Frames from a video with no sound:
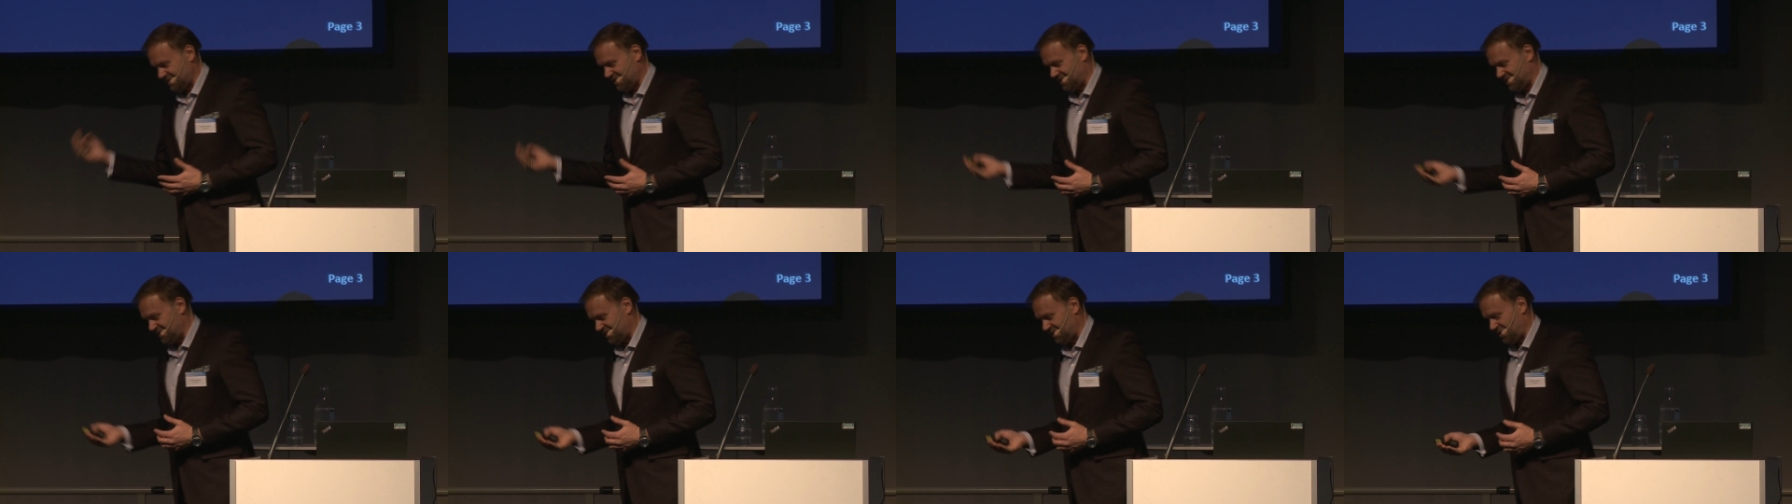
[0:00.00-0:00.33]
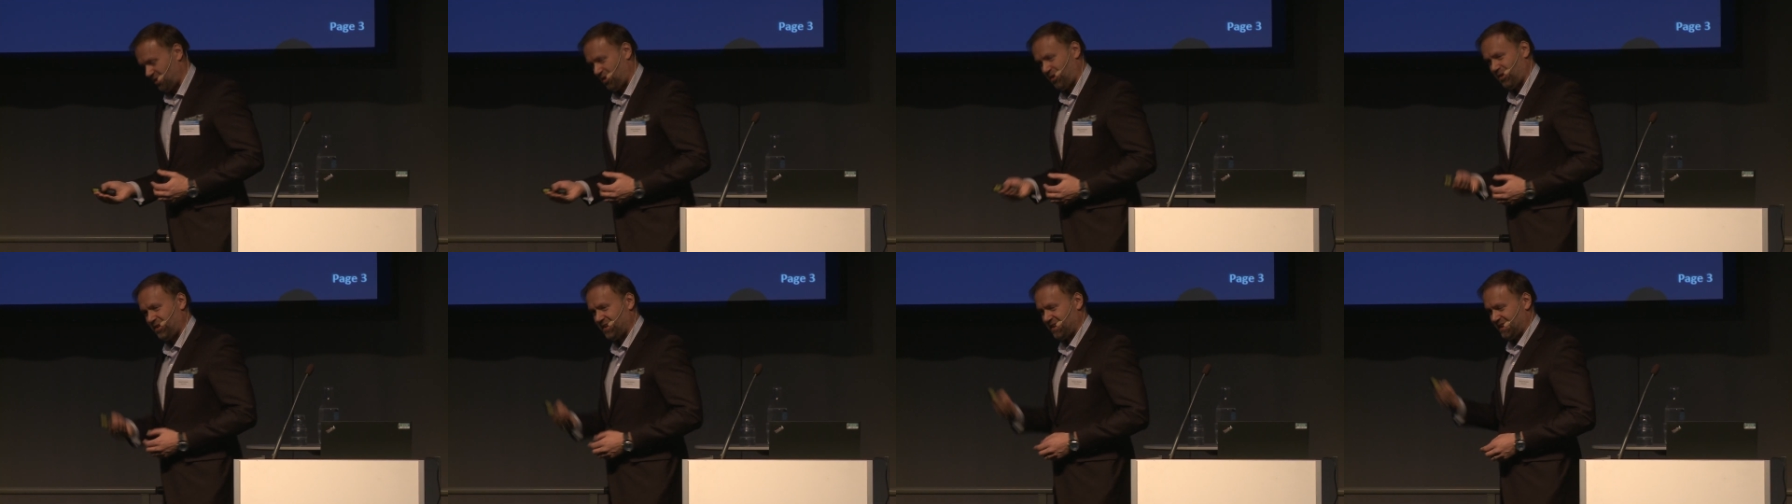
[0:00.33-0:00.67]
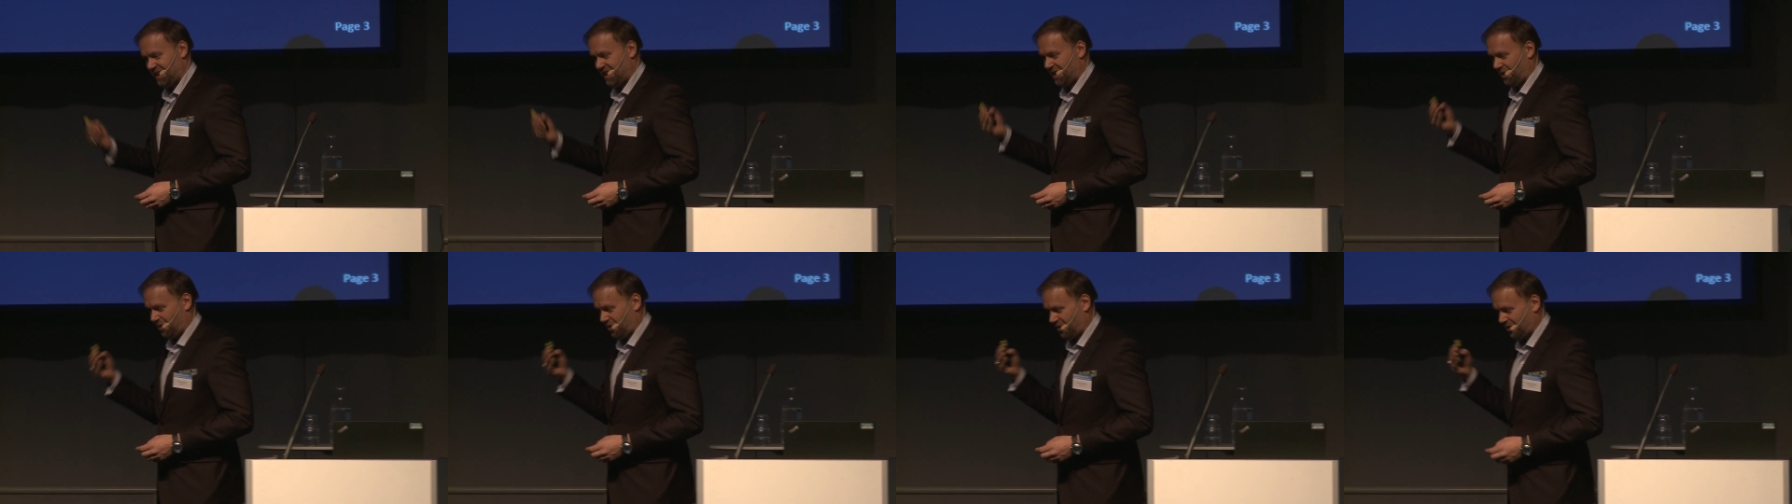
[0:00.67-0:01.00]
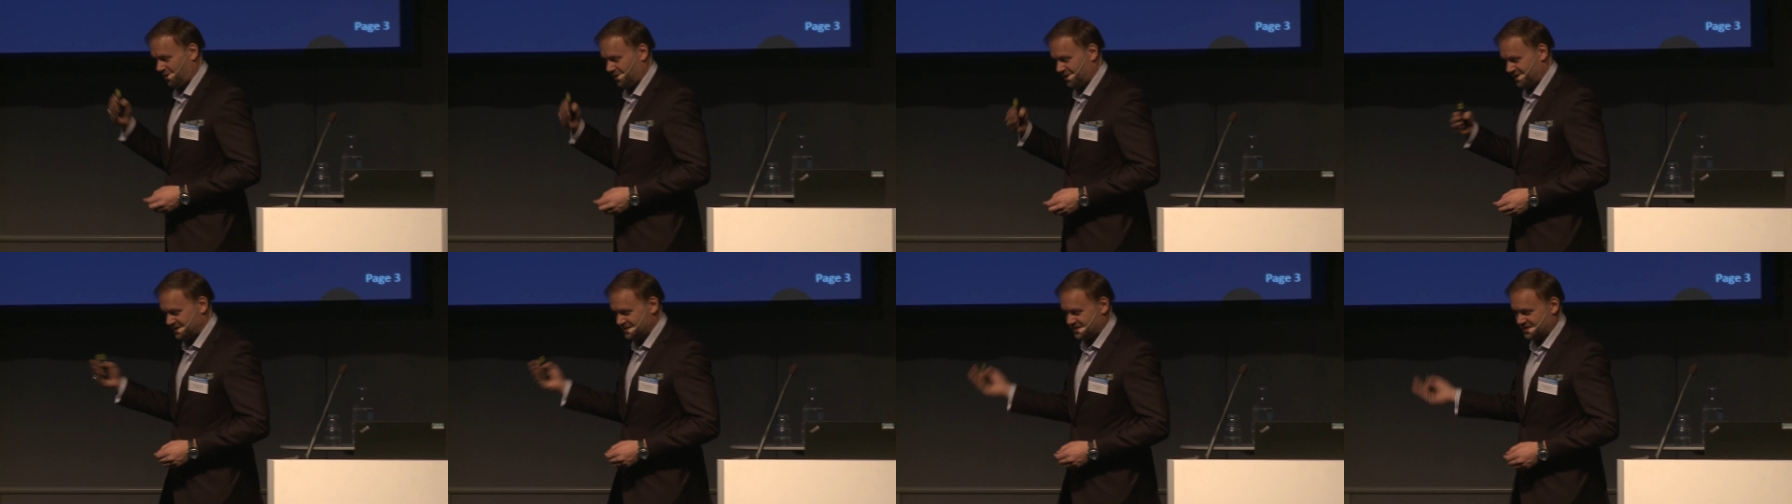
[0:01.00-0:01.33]
uh,
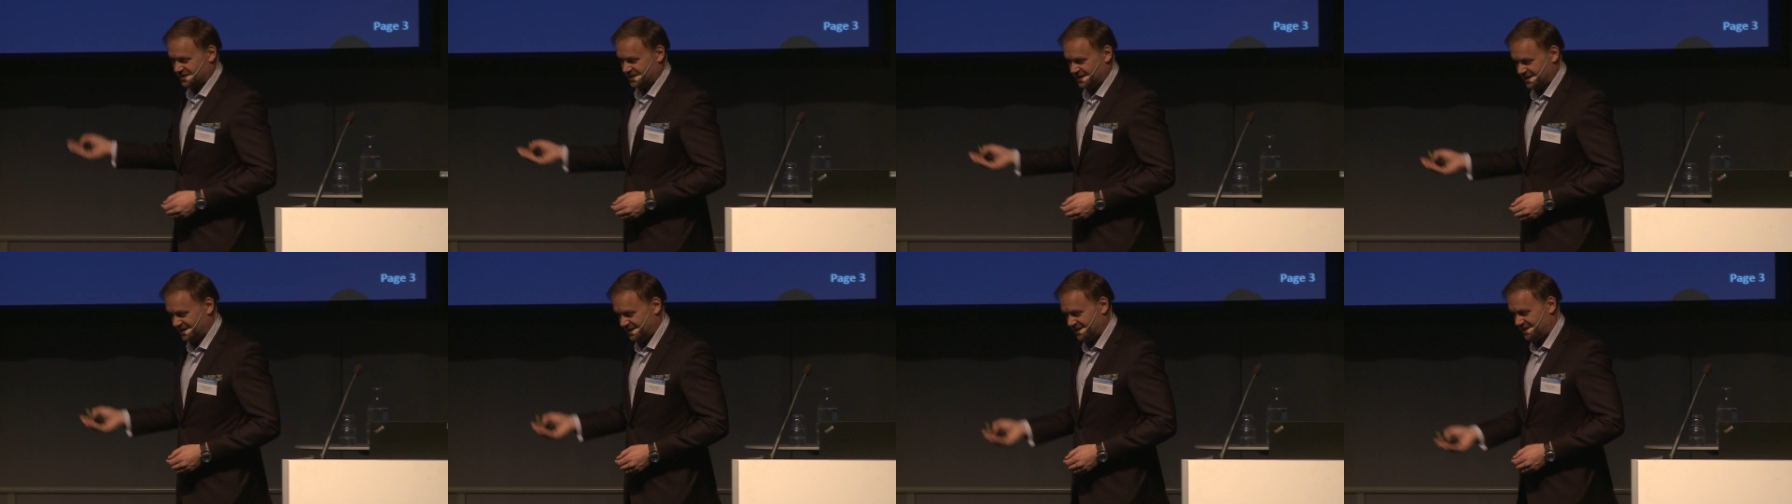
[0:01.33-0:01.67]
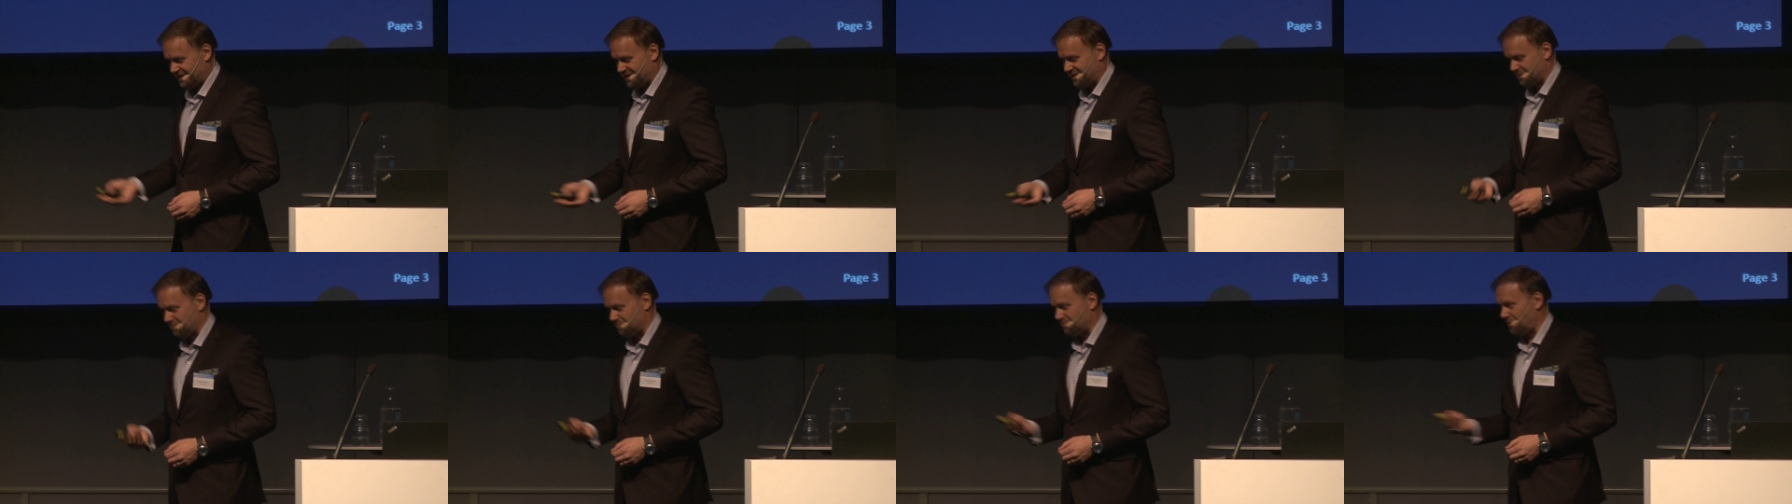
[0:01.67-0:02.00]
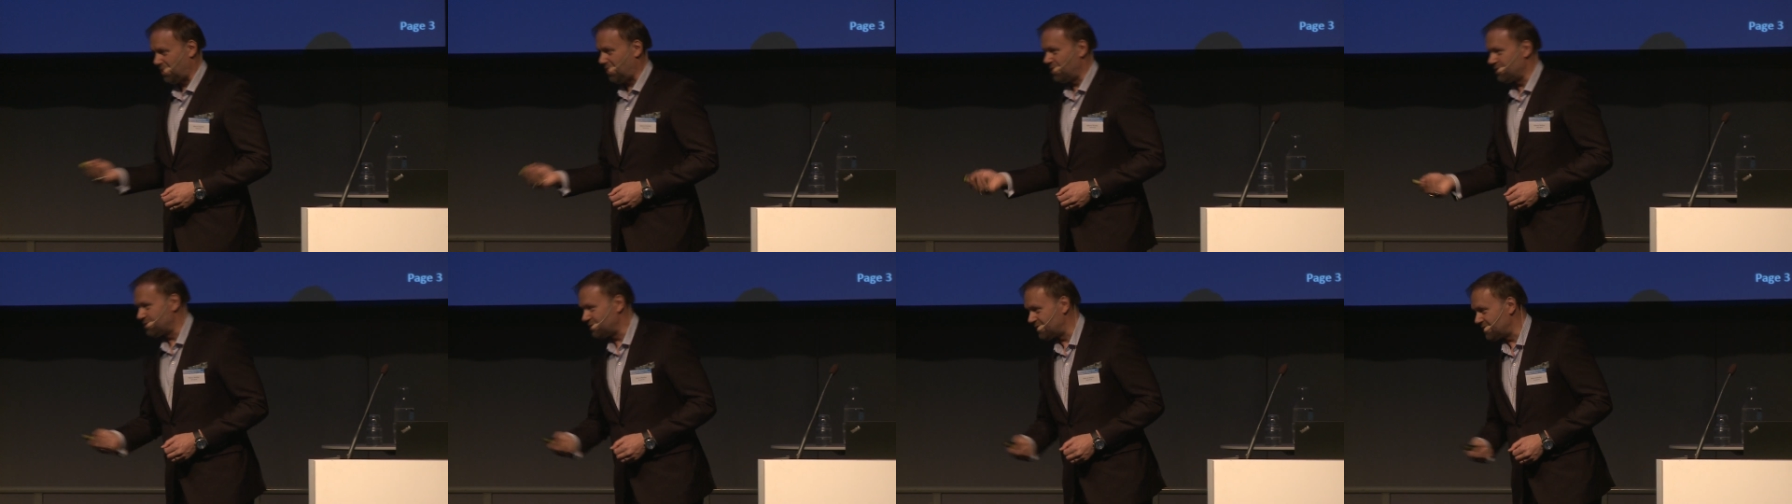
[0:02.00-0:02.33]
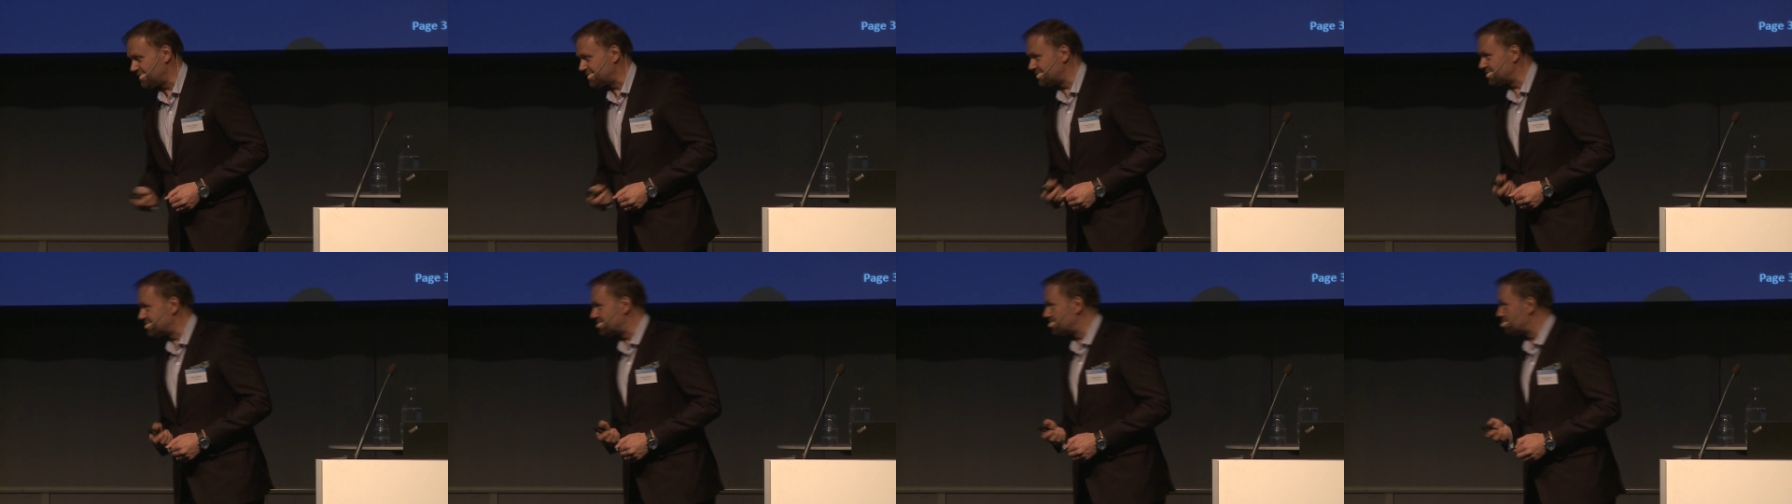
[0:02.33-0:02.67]
RNG and
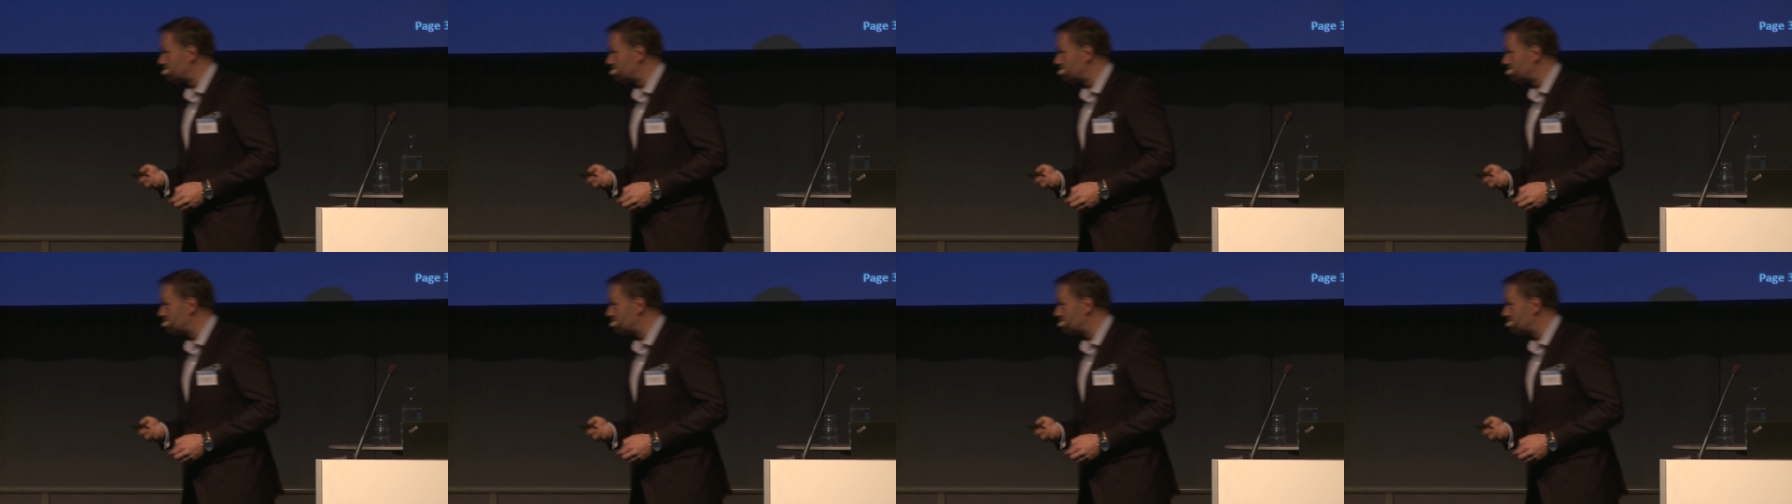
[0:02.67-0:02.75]
bio-LNG,